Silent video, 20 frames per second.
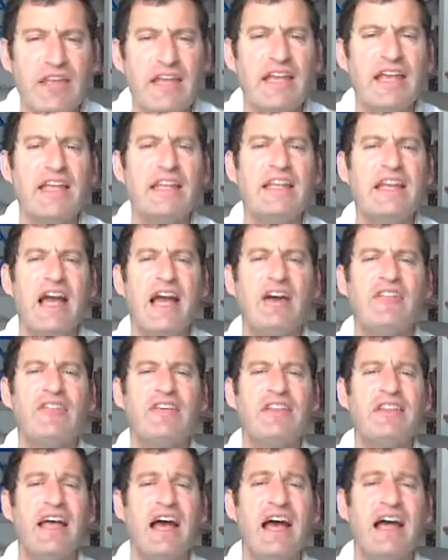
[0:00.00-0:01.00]
in
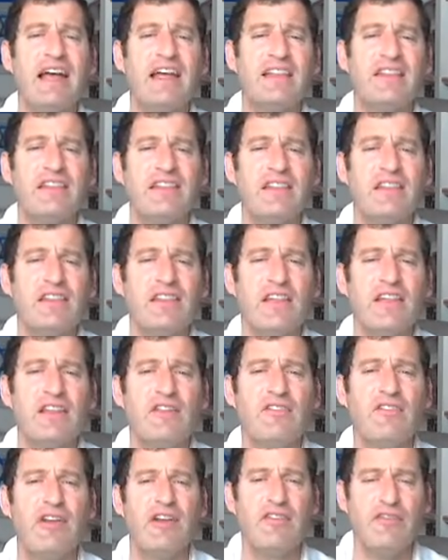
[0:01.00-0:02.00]
Yechavedat, in the
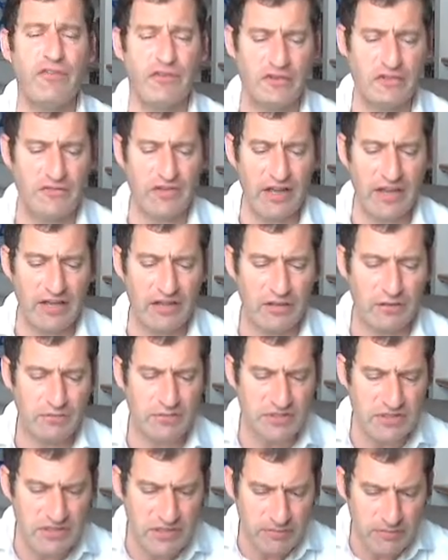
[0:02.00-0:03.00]
very first volume,
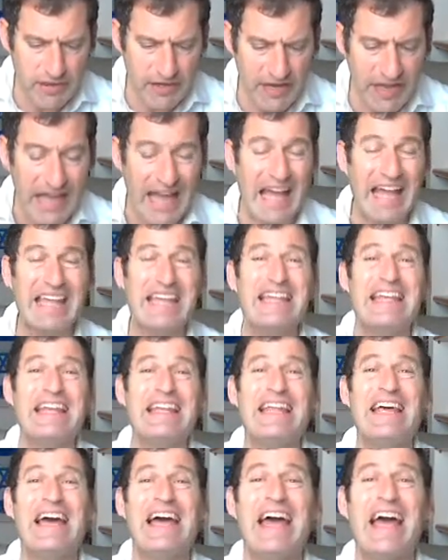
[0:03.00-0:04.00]
Siman
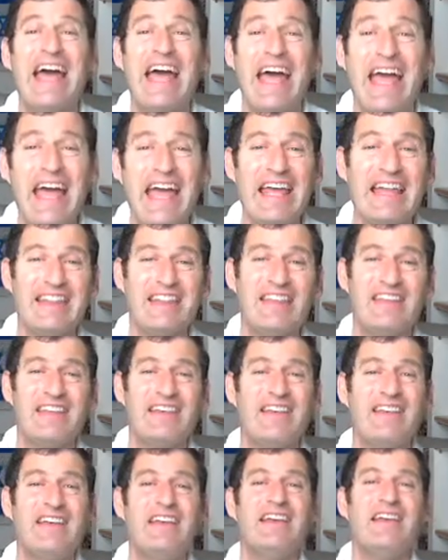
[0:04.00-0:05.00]
Ayin Chet,
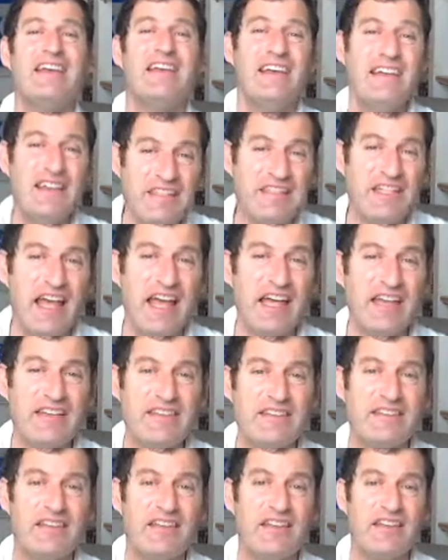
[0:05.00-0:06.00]
he
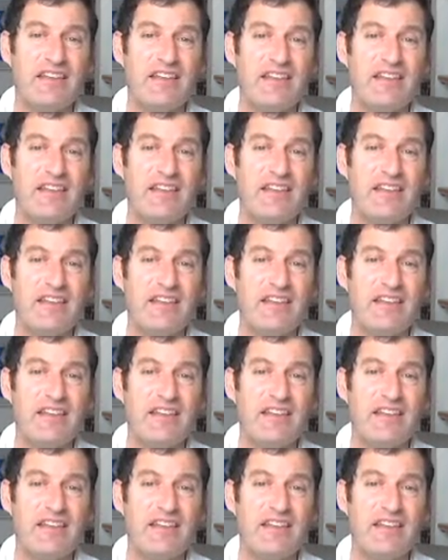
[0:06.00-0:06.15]
says,